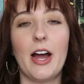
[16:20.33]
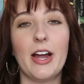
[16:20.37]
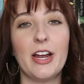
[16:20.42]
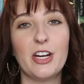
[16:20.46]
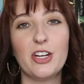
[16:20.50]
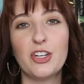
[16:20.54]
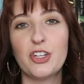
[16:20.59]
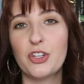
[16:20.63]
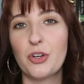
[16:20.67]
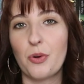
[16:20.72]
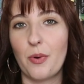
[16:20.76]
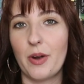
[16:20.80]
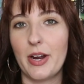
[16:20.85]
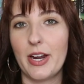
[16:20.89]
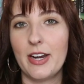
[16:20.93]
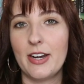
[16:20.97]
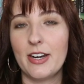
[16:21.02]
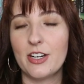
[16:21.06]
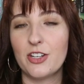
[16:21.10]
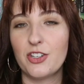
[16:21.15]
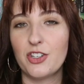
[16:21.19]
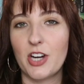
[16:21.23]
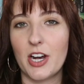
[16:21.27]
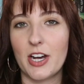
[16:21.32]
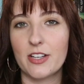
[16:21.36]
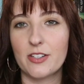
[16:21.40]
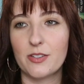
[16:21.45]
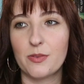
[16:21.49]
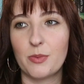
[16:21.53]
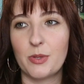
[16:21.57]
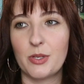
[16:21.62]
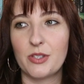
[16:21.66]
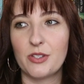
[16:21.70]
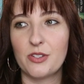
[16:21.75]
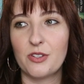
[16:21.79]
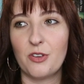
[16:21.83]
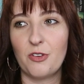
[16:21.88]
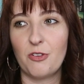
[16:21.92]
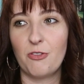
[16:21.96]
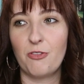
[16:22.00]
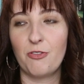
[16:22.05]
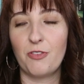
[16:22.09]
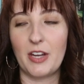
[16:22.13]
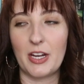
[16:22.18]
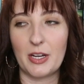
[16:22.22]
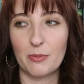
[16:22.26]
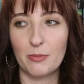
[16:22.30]
I enjoyed Jasmine's
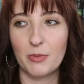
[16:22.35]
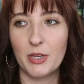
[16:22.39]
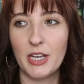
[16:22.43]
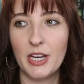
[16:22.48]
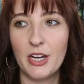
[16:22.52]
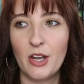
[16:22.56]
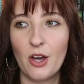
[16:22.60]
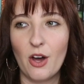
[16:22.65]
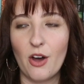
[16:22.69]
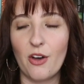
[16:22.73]
family,